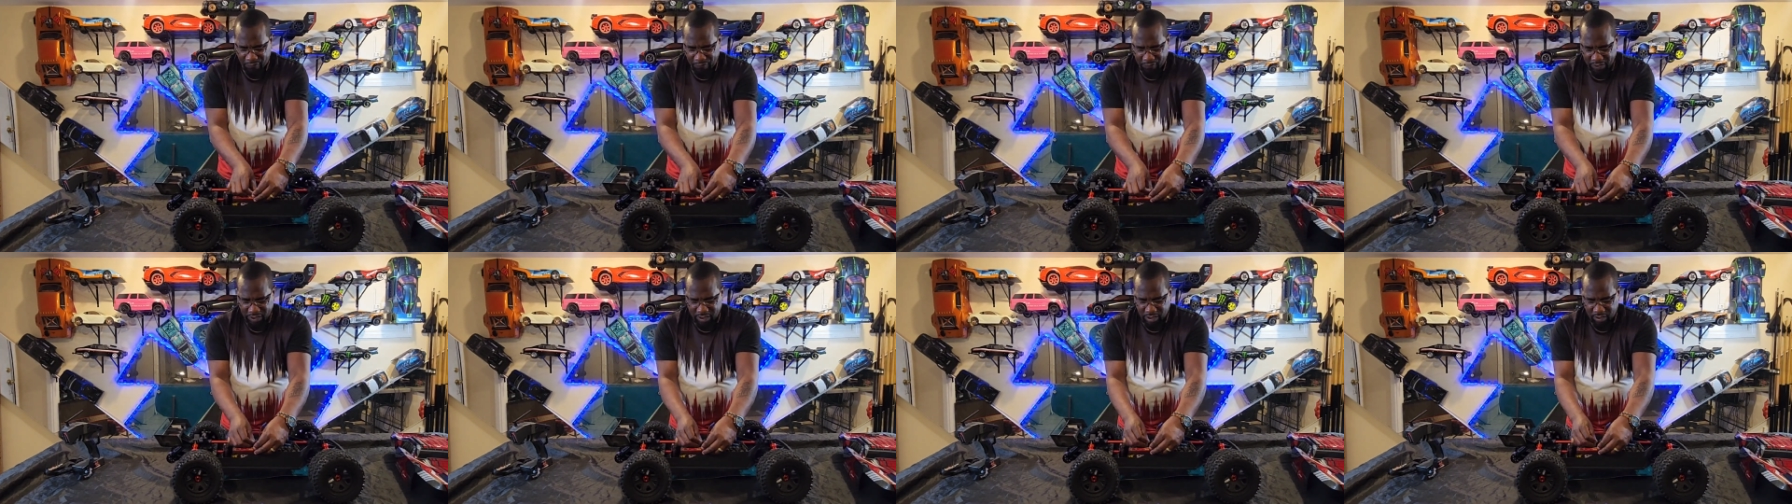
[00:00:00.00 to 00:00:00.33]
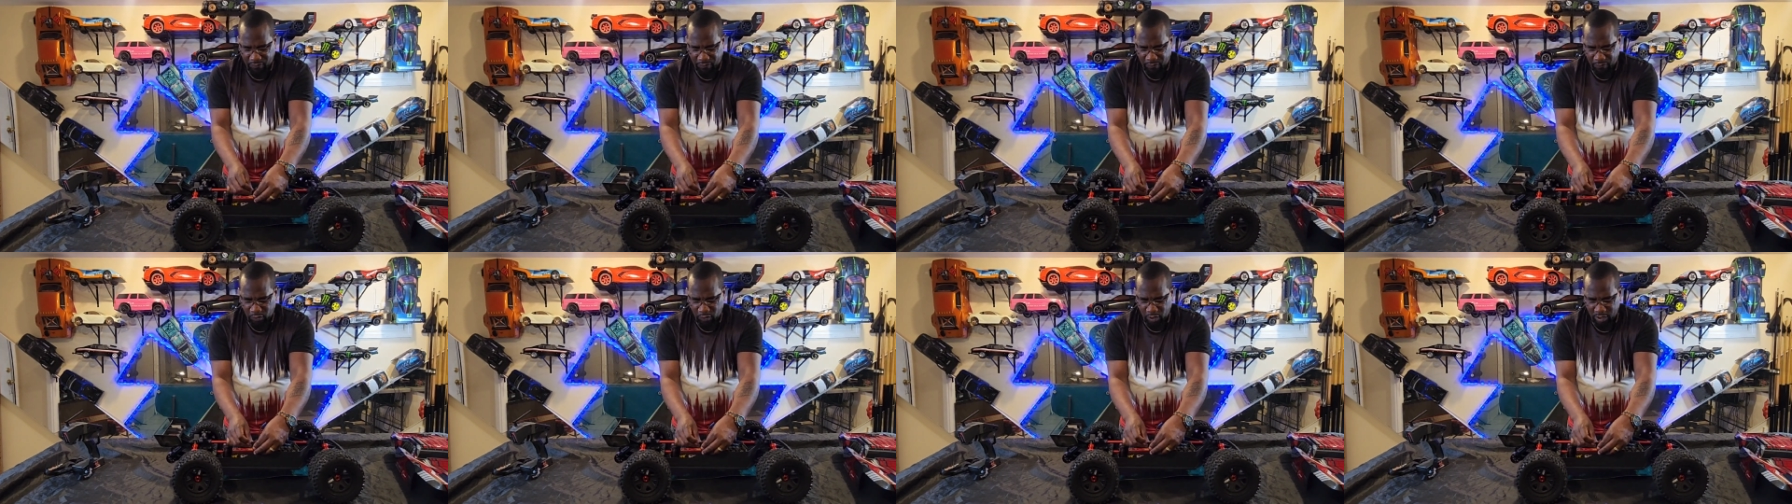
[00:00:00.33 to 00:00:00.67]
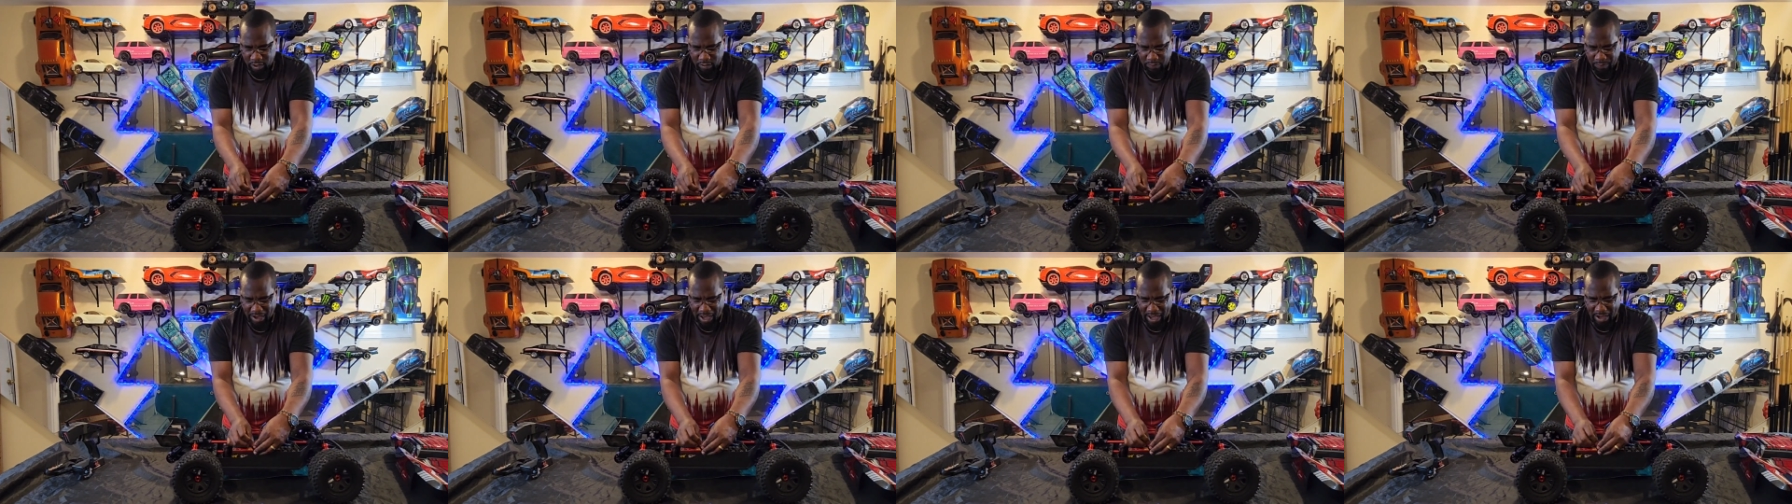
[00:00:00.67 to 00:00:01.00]
fit the
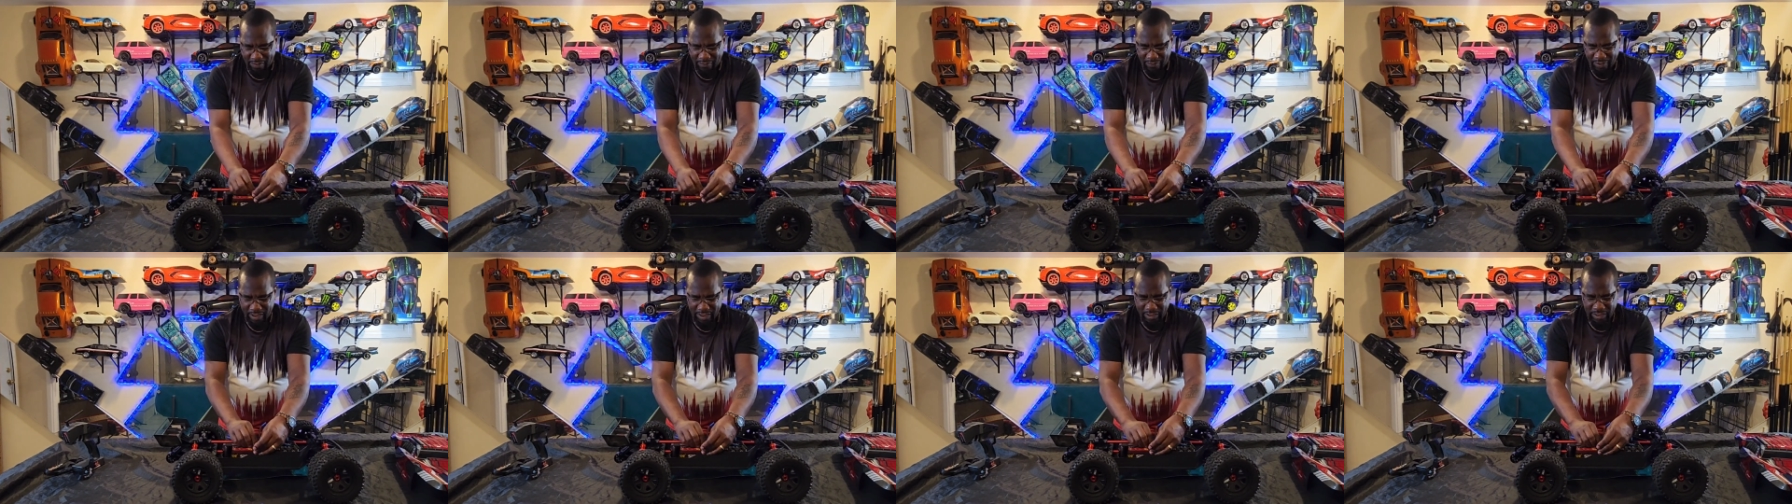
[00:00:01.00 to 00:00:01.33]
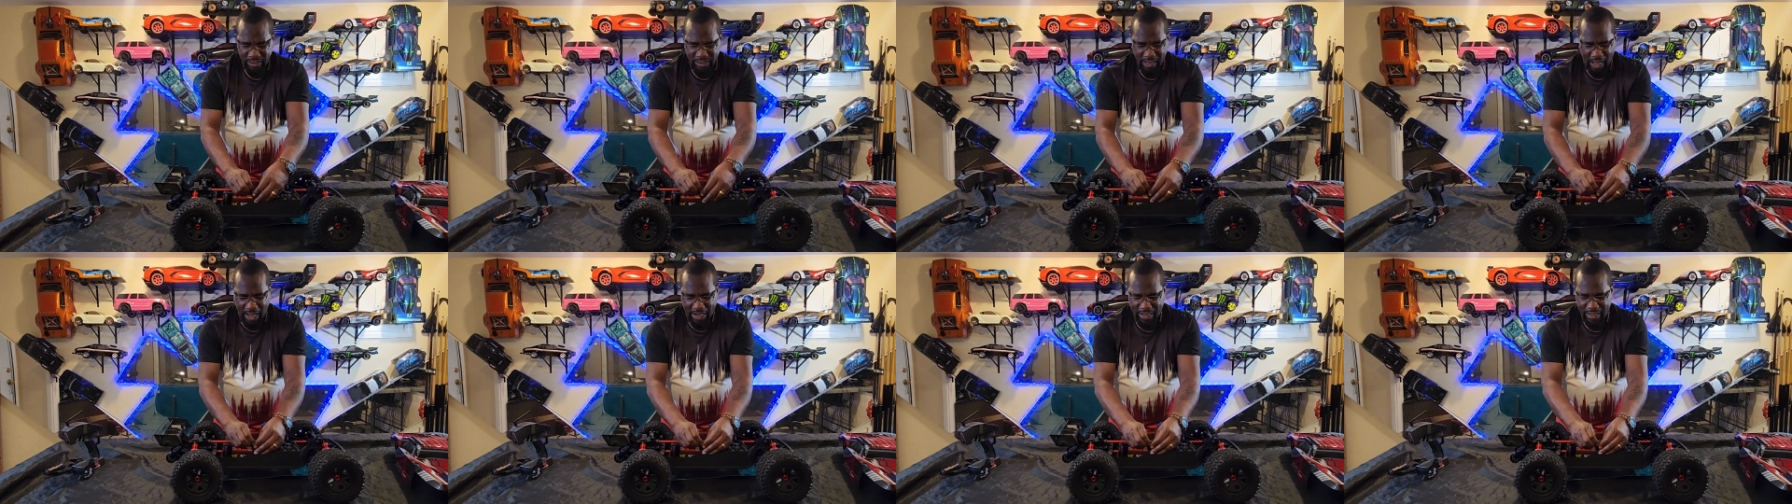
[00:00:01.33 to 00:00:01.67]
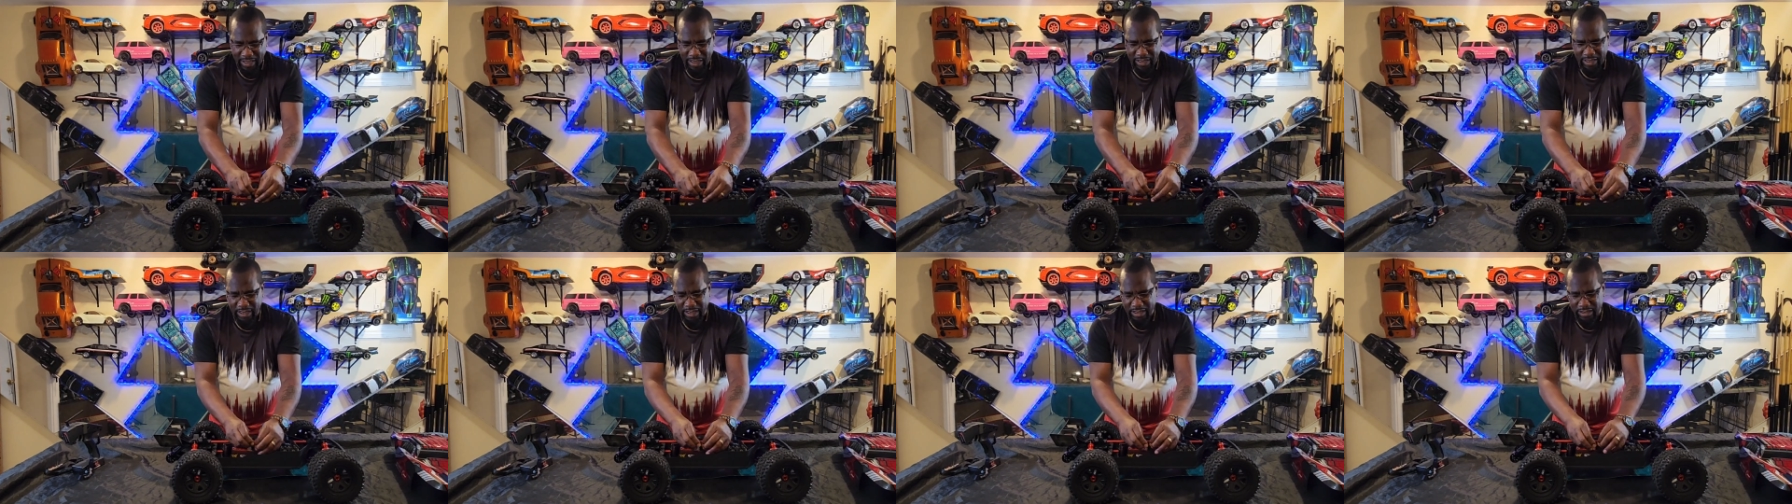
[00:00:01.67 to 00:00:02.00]
4S battery
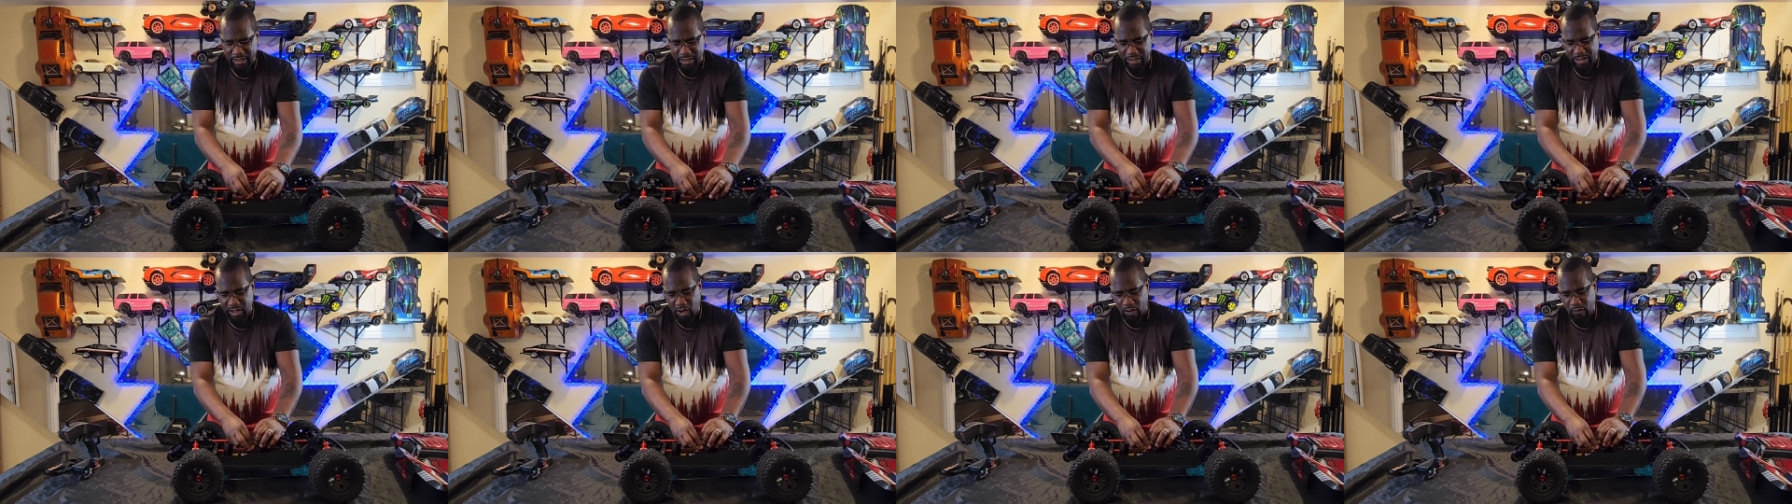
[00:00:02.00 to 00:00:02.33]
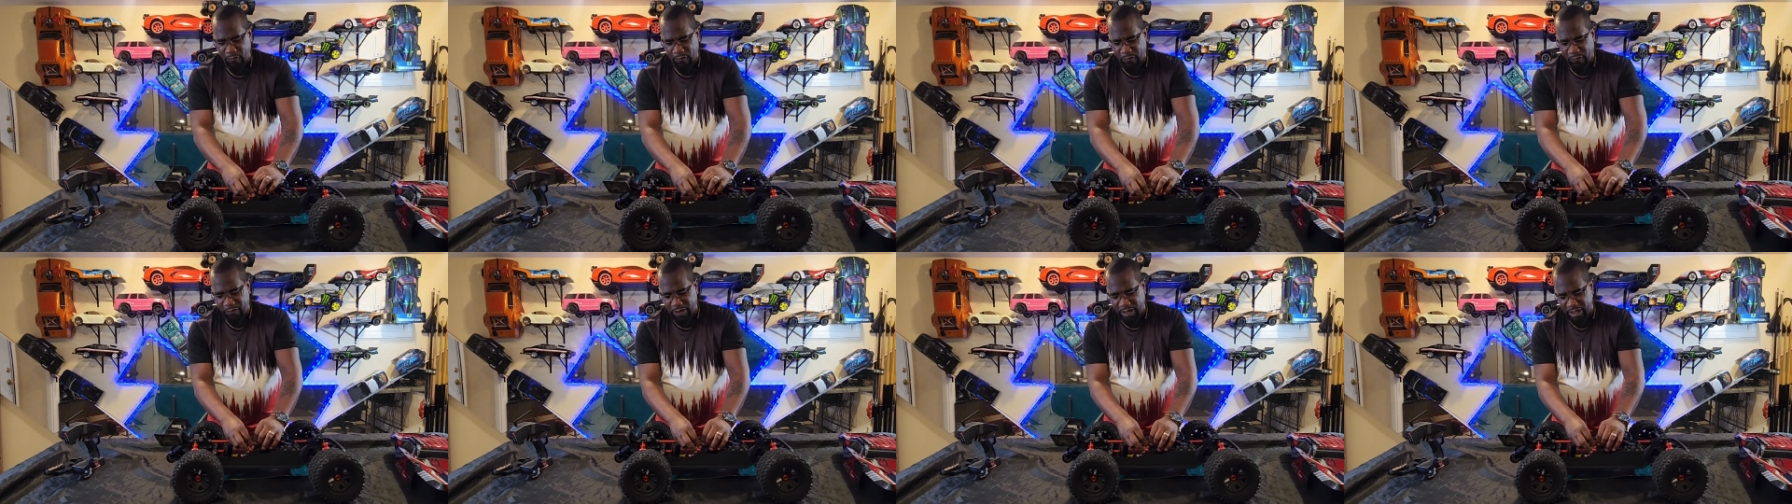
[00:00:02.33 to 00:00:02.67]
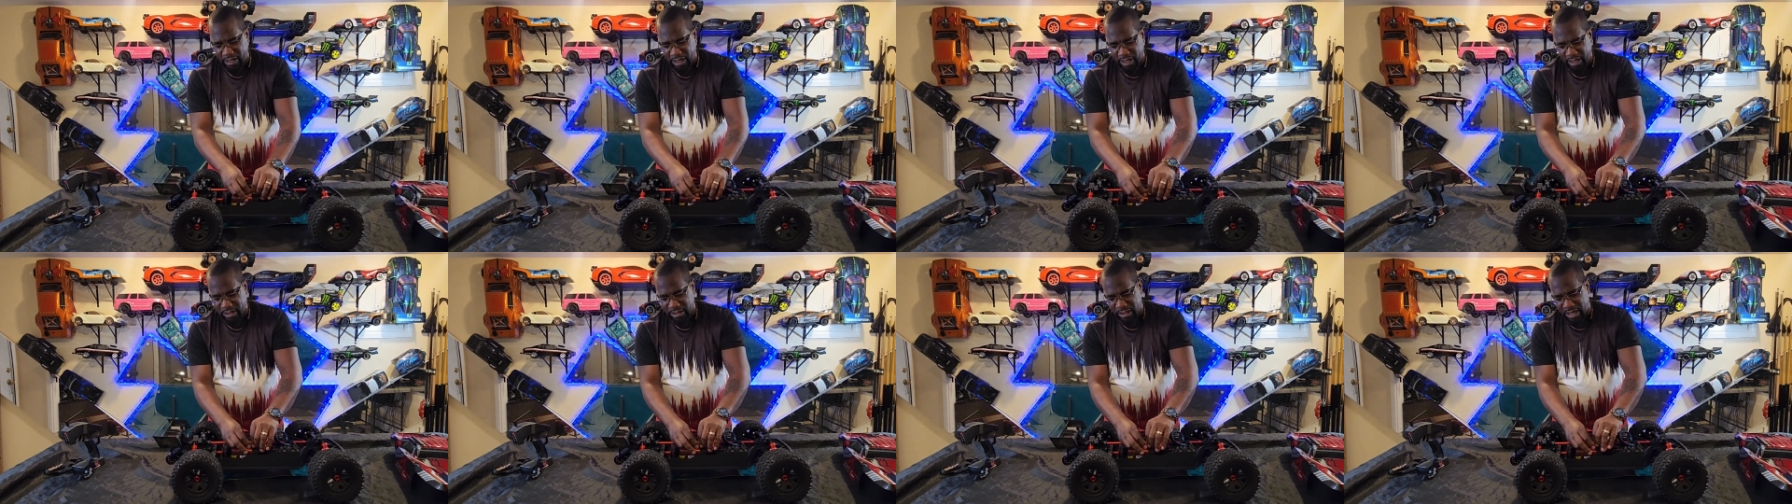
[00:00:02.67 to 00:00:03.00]
inside here because it don't fit.